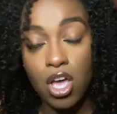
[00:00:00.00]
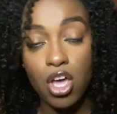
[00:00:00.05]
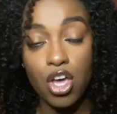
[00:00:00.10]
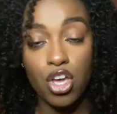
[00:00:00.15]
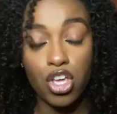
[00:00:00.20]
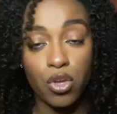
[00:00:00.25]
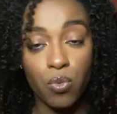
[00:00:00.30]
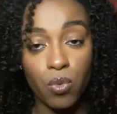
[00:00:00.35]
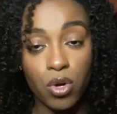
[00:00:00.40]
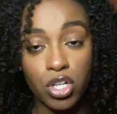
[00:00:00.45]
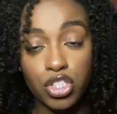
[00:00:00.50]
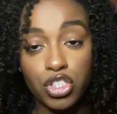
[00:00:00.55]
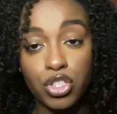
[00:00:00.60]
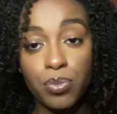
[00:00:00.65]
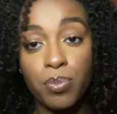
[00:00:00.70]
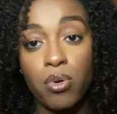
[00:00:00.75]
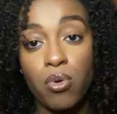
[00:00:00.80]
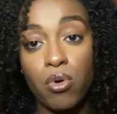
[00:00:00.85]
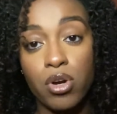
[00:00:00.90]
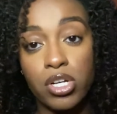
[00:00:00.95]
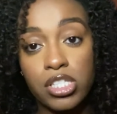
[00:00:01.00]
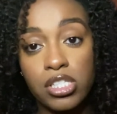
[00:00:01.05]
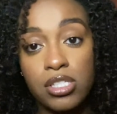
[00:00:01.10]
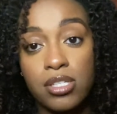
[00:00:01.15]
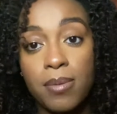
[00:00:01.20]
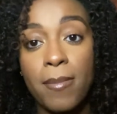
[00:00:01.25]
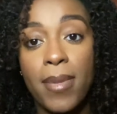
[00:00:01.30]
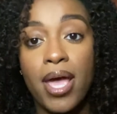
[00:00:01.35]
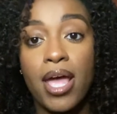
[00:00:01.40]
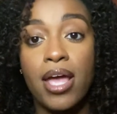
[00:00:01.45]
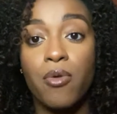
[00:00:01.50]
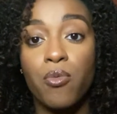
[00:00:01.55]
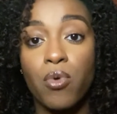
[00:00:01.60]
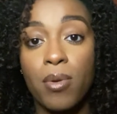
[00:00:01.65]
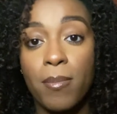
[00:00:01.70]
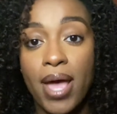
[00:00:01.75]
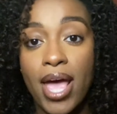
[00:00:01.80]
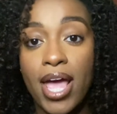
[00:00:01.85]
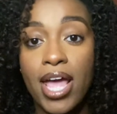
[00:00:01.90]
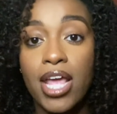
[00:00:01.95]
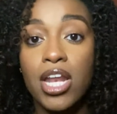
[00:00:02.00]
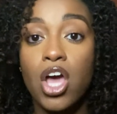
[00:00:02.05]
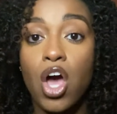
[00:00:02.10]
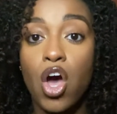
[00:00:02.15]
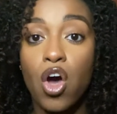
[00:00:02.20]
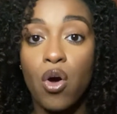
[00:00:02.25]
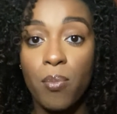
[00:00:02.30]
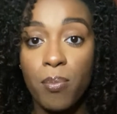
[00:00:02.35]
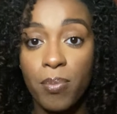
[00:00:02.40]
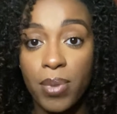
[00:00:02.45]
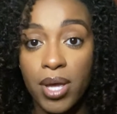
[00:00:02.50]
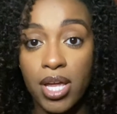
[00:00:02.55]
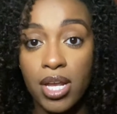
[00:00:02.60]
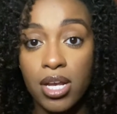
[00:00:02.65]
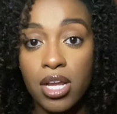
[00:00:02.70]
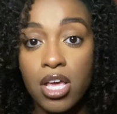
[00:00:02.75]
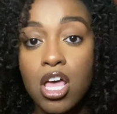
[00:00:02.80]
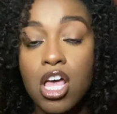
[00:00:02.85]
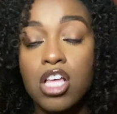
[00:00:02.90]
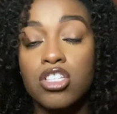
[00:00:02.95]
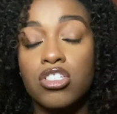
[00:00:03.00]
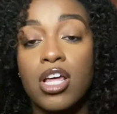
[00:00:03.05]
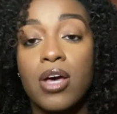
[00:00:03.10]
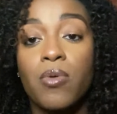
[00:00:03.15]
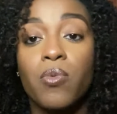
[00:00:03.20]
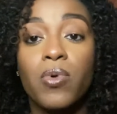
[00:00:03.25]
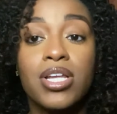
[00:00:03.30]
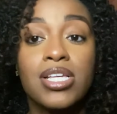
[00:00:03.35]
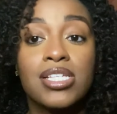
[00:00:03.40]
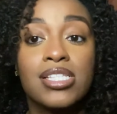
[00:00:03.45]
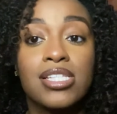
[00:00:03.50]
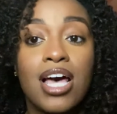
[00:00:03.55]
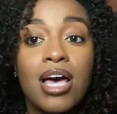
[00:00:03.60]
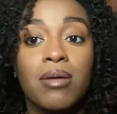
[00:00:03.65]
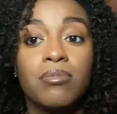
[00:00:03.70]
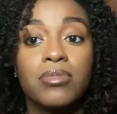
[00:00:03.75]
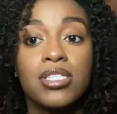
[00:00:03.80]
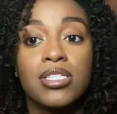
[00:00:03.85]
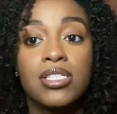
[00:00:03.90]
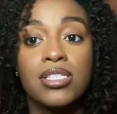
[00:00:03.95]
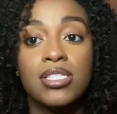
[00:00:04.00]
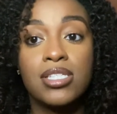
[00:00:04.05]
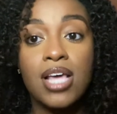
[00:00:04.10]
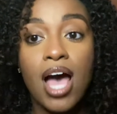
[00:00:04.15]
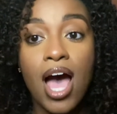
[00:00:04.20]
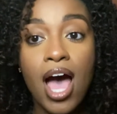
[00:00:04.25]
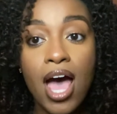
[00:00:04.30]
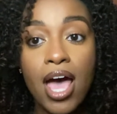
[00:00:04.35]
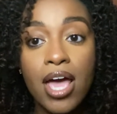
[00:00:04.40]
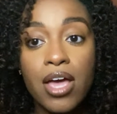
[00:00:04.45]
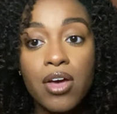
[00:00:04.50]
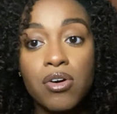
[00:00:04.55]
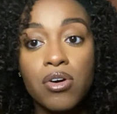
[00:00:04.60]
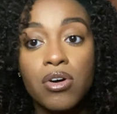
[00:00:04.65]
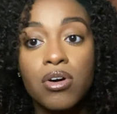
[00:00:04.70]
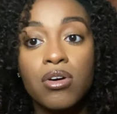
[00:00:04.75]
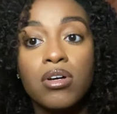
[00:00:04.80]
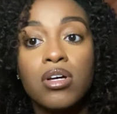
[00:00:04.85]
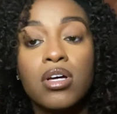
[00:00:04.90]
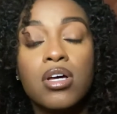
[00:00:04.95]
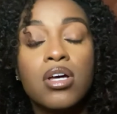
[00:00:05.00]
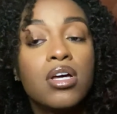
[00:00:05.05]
You want your pores to remain open so that when it's time to style,